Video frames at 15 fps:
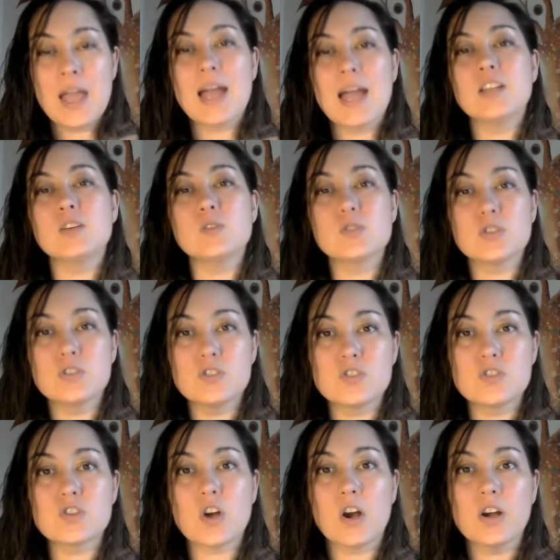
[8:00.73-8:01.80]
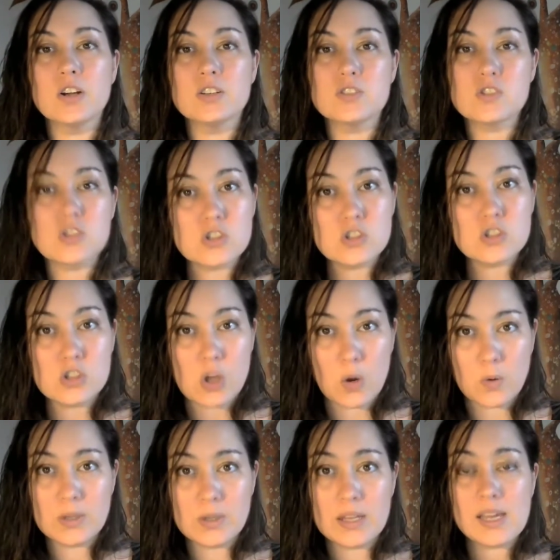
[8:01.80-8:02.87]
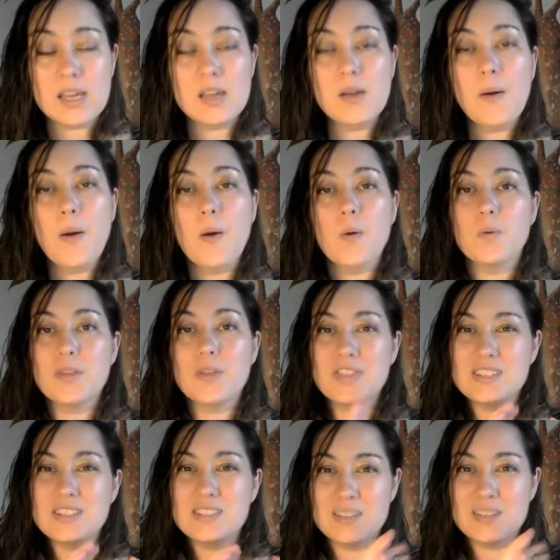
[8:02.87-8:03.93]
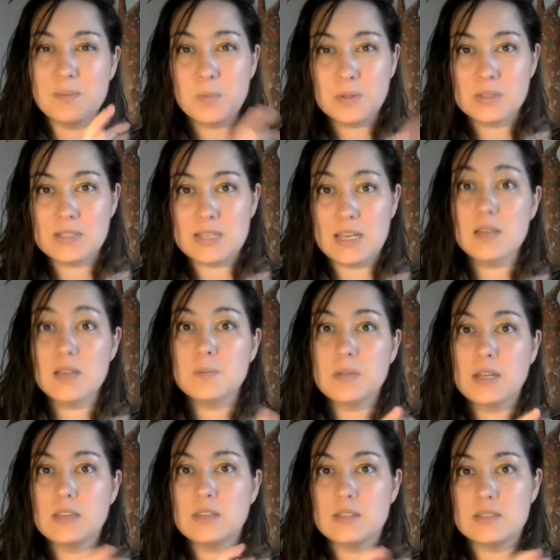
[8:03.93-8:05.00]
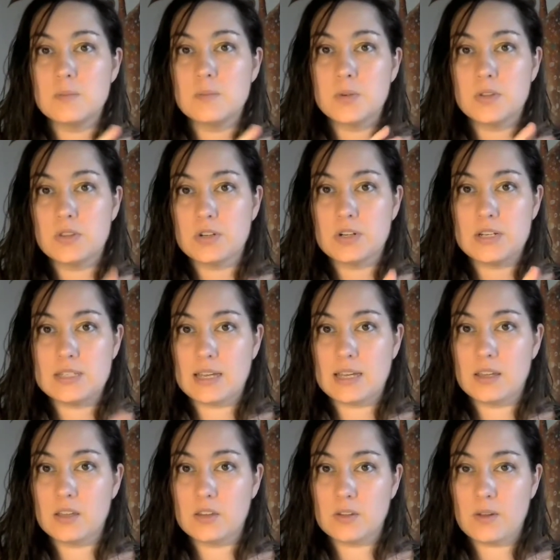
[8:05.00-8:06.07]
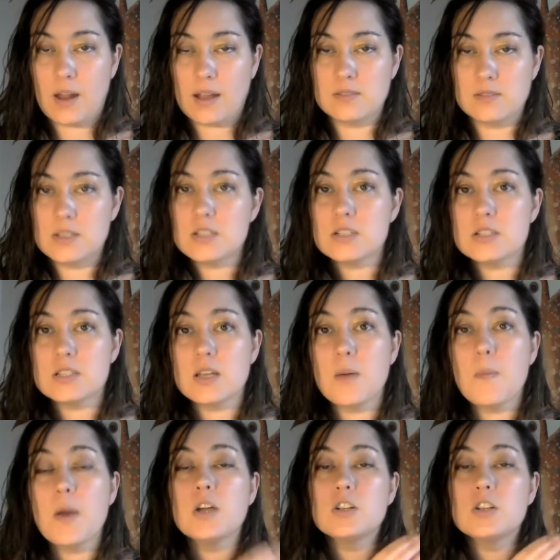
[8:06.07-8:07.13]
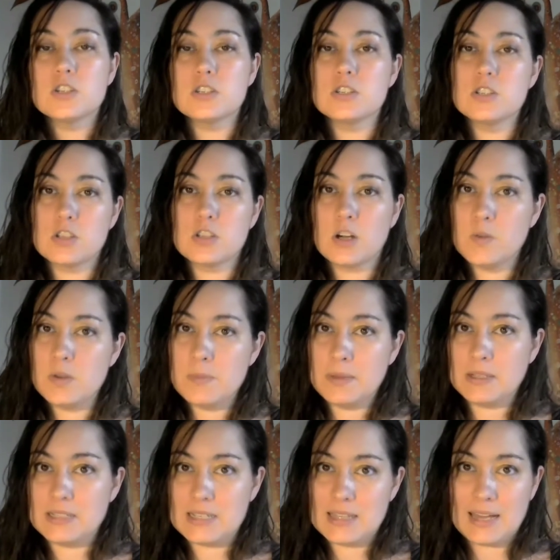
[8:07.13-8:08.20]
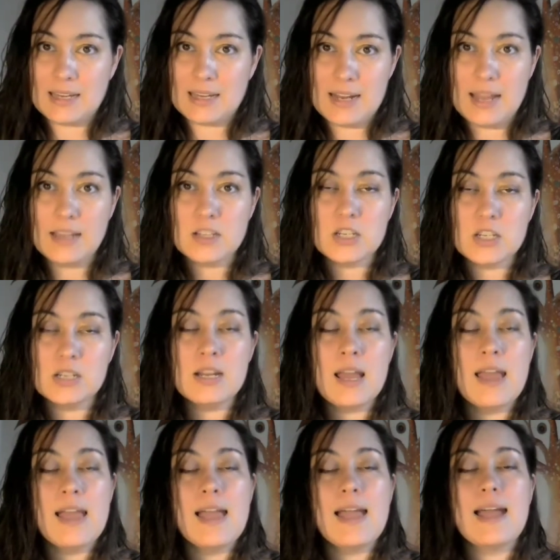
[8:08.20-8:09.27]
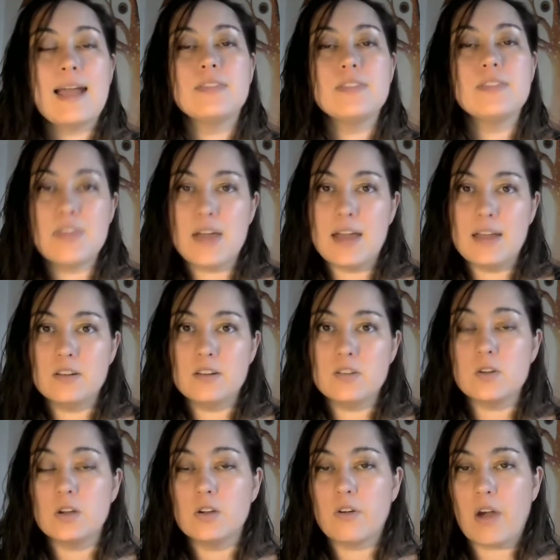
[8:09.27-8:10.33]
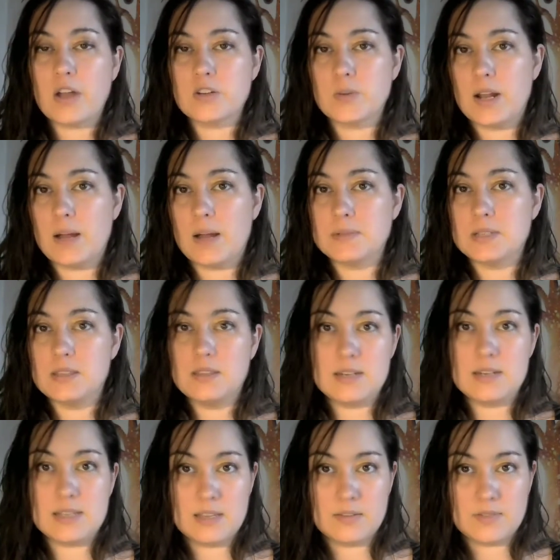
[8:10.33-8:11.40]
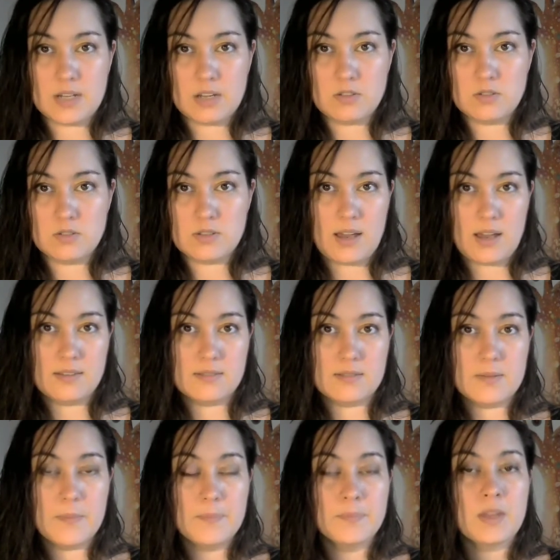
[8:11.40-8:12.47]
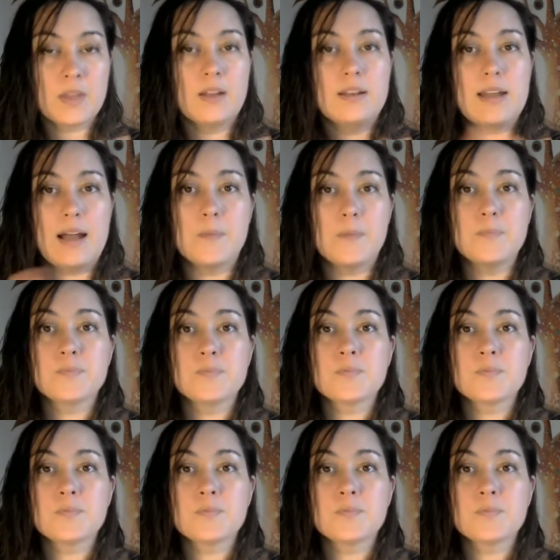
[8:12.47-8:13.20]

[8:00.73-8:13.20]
and you should start slowly with the simple tip, like the simple 30-second glute activation tip, just to start rebuilding that connection. And then you can graduate up to the knee lift exercise. Now,